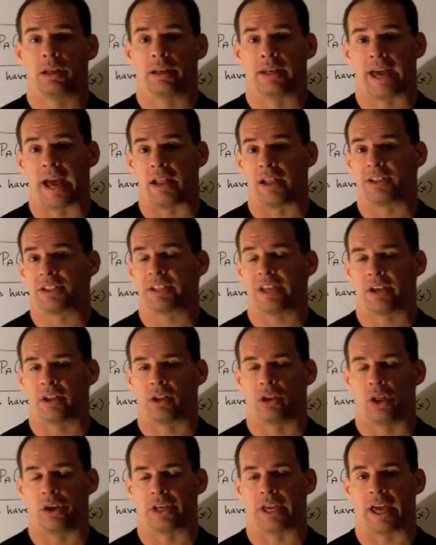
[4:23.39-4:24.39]
now let's take a
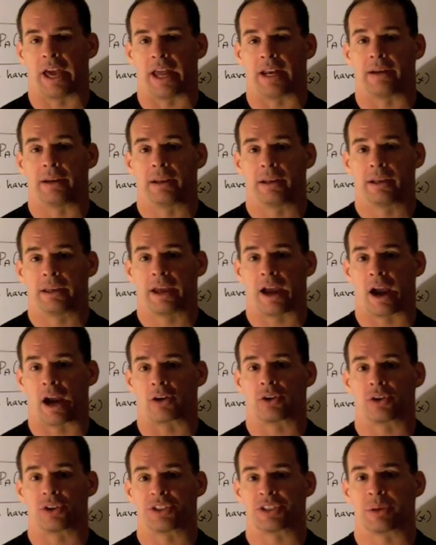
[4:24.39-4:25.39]
look at
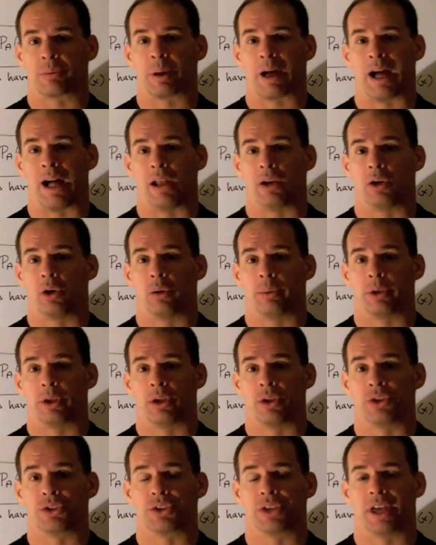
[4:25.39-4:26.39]
characteristic
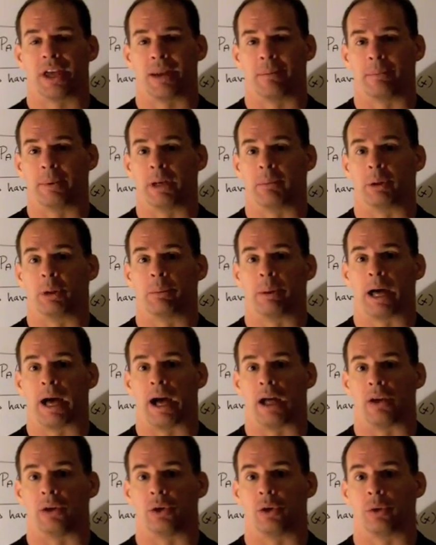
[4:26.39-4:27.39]
polynomials and minimal
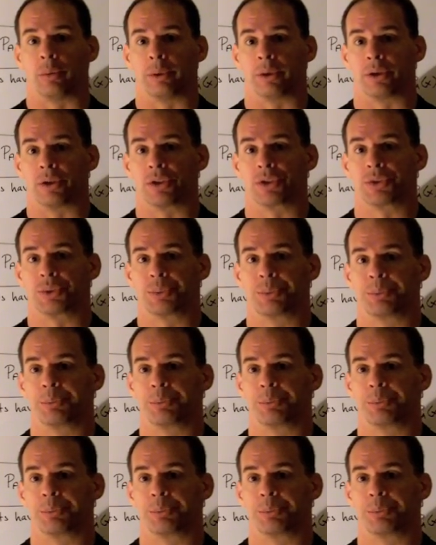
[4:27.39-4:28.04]
polynomials.